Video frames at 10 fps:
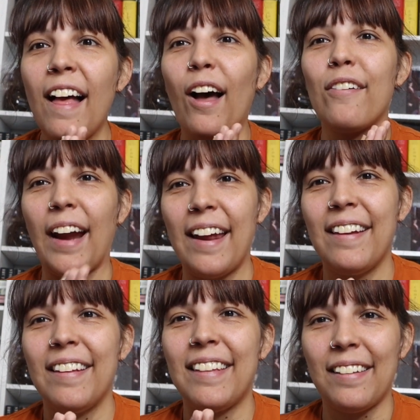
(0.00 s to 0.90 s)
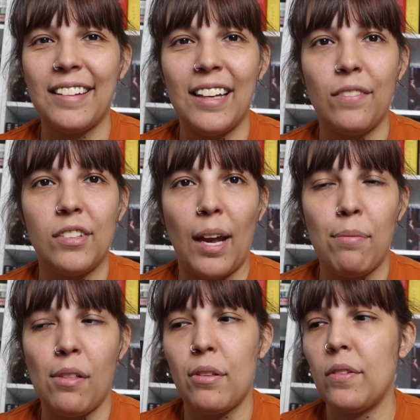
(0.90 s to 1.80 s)
All right. That's the end of the
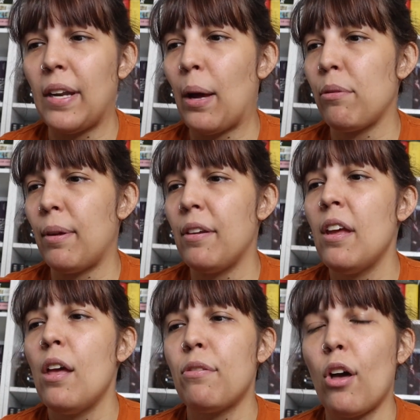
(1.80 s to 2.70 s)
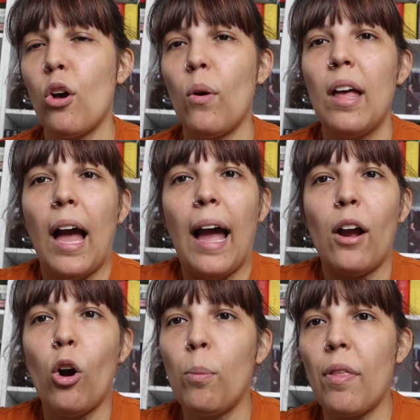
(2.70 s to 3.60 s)
time-sensitive announcement. So I
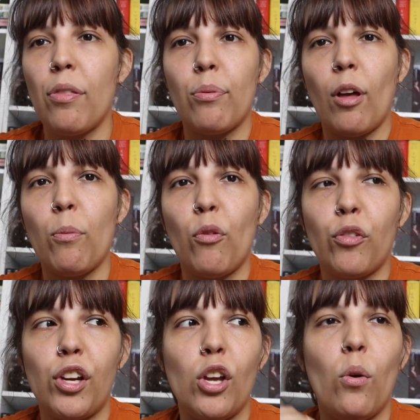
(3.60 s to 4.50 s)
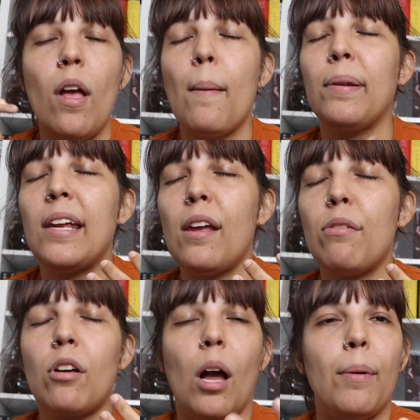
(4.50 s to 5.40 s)
hope this was helpful for you.
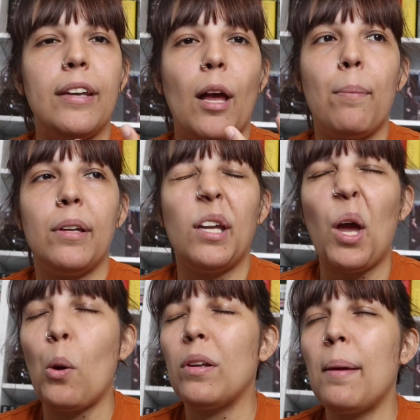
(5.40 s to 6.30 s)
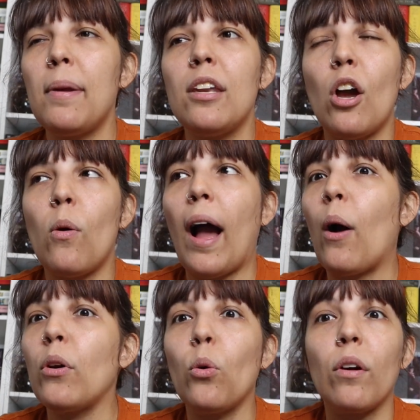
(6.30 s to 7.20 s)
Please comment down below. Let me know
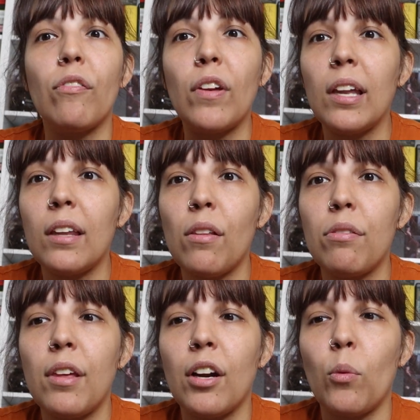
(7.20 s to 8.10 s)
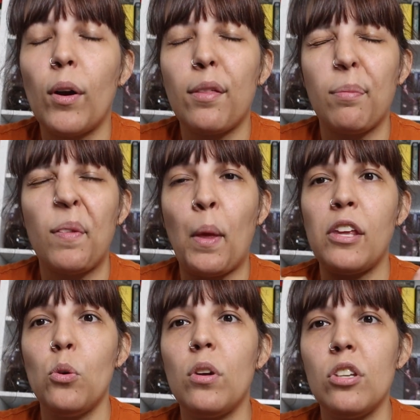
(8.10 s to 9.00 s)
how you're feeling this year. What is something that
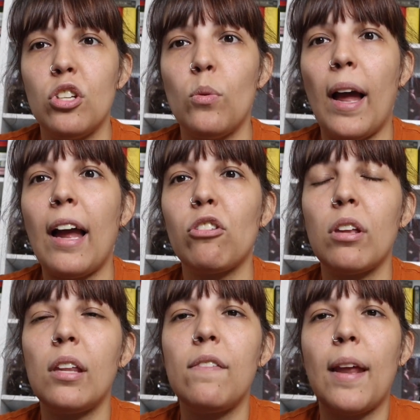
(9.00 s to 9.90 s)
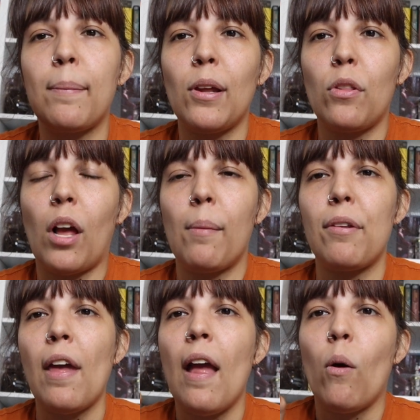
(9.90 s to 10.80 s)
you can do? Actually, leave down below in the
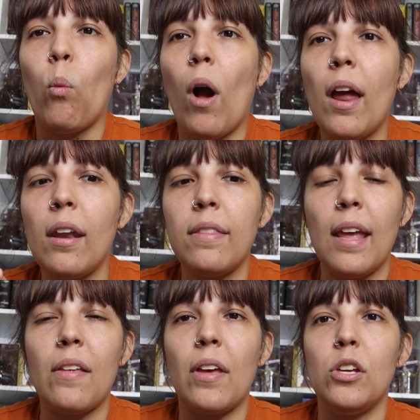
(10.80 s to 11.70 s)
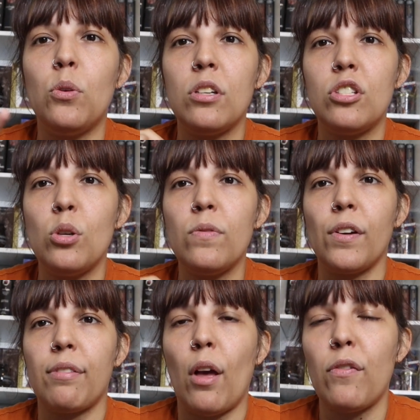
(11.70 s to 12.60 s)
comments one thing that you can do for
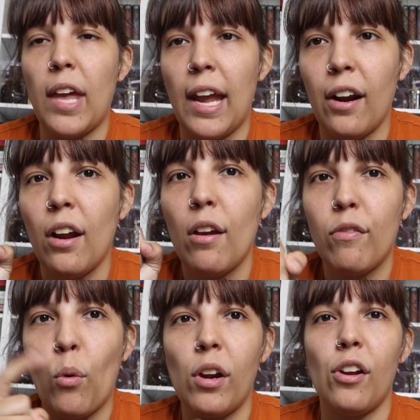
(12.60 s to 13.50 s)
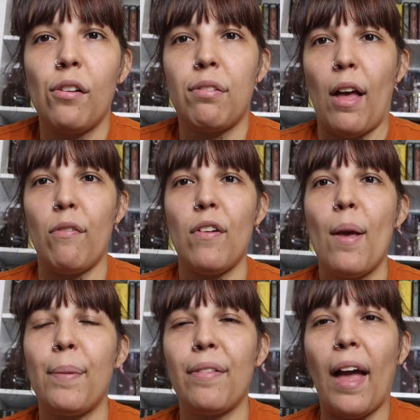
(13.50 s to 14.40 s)
self-care for yourself,
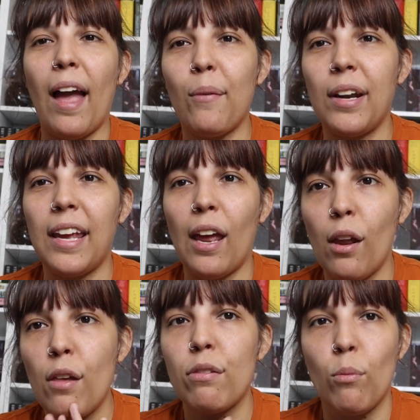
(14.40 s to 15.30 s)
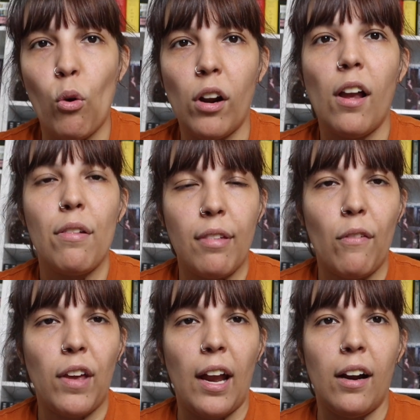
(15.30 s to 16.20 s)
because I want to get some more
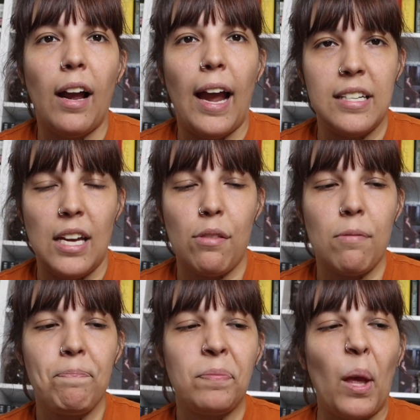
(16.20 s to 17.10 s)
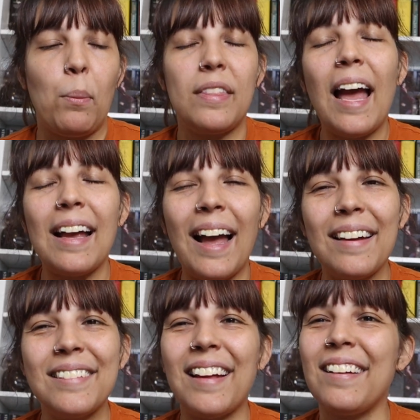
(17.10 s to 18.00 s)
self-care ideas. And with that,
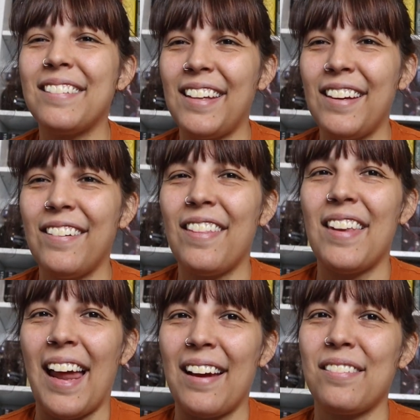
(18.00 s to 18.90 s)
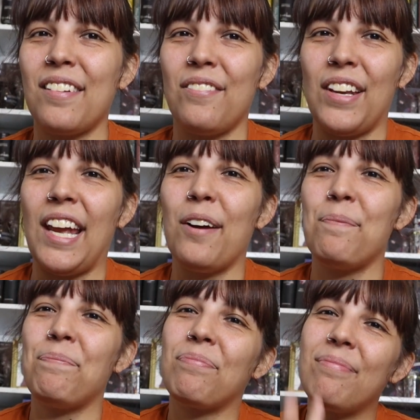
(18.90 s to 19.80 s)
guys, I'll see you in the next video.
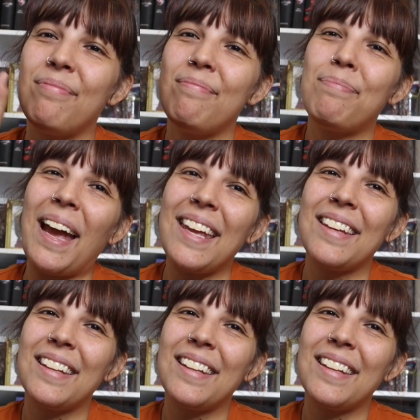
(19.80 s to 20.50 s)
Bye.